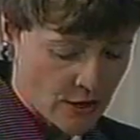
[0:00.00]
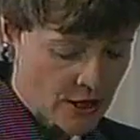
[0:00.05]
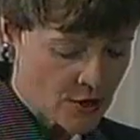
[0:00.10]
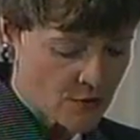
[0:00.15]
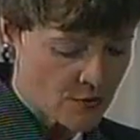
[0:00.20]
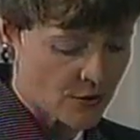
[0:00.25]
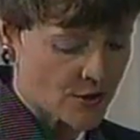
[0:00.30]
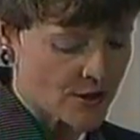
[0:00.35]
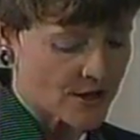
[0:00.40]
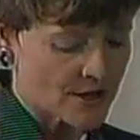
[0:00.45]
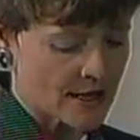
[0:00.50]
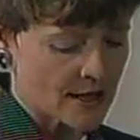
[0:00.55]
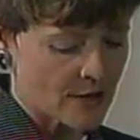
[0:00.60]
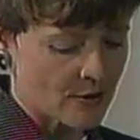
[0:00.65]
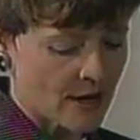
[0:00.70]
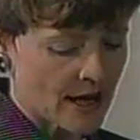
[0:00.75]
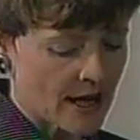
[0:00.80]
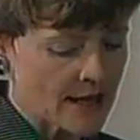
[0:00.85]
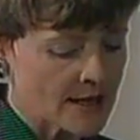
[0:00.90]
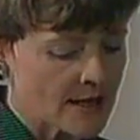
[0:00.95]
smile,
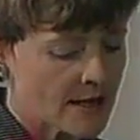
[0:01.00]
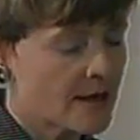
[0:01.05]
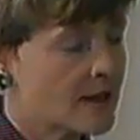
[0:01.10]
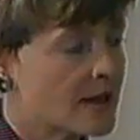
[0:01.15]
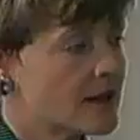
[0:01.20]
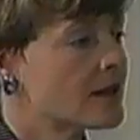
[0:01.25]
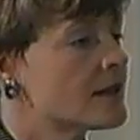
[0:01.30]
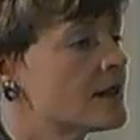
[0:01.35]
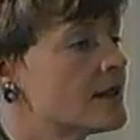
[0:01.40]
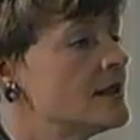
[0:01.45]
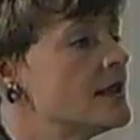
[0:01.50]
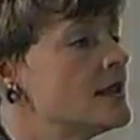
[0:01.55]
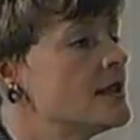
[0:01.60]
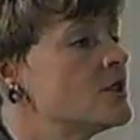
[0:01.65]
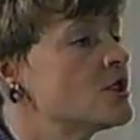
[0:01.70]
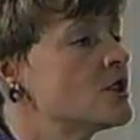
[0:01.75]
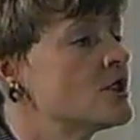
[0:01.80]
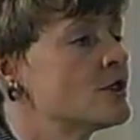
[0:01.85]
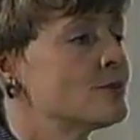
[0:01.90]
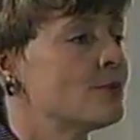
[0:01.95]
and light up.
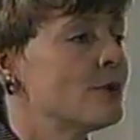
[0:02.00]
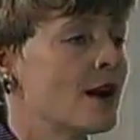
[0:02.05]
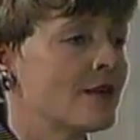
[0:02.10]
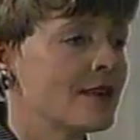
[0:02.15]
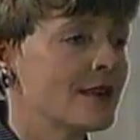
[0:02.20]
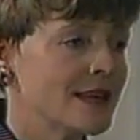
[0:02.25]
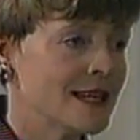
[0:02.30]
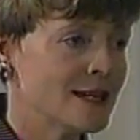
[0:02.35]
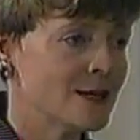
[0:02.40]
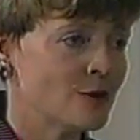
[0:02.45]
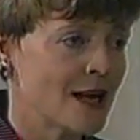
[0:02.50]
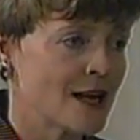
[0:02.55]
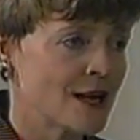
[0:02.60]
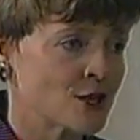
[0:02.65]
Smokenders